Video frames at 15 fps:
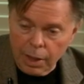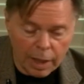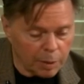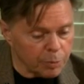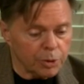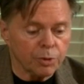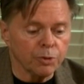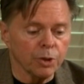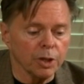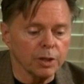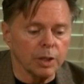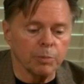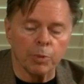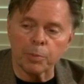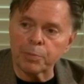And you're
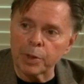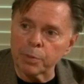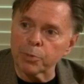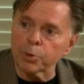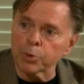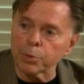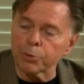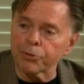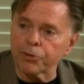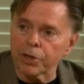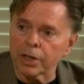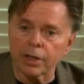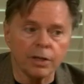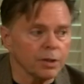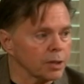talking about people who were
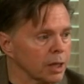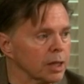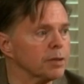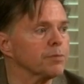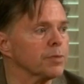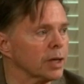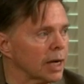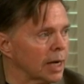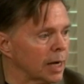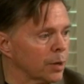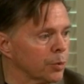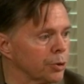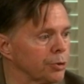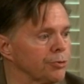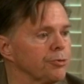standing in line for
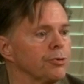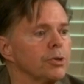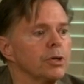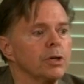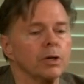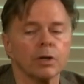hours